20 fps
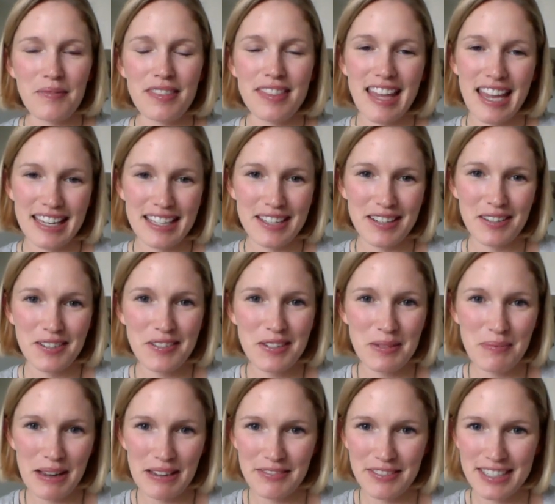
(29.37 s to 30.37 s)
Thank you
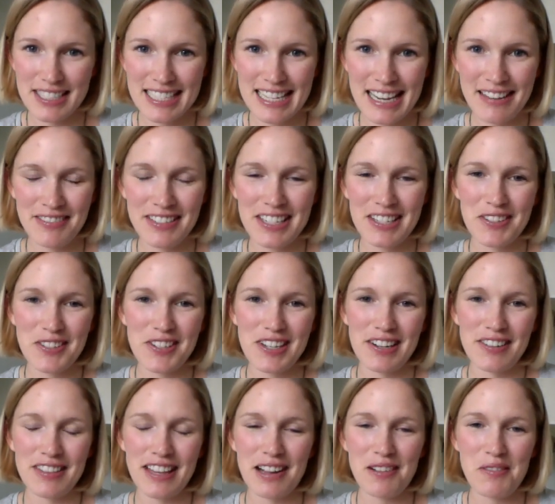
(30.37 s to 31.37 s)
to my friend David who
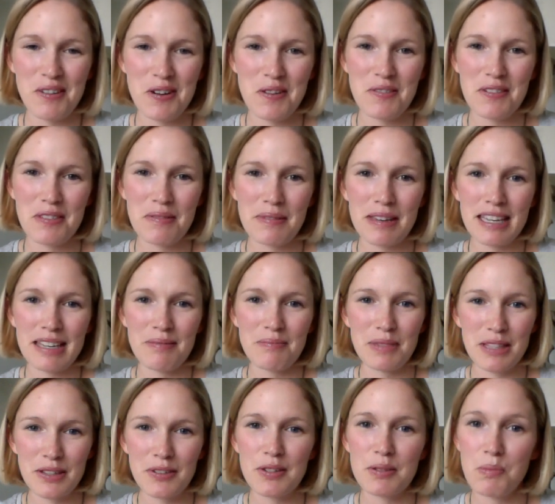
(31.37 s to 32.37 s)
shared that quote with me,
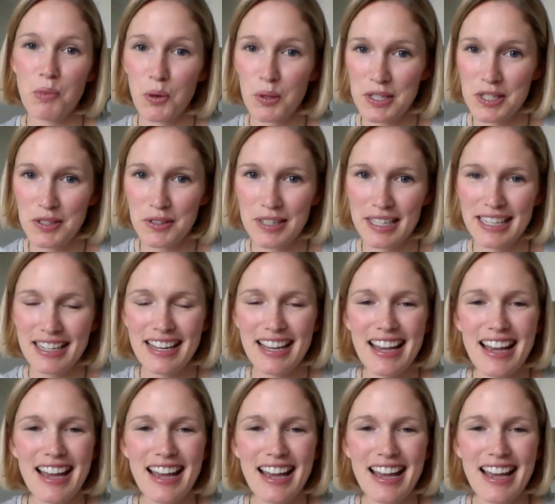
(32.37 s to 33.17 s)
but there's more to it.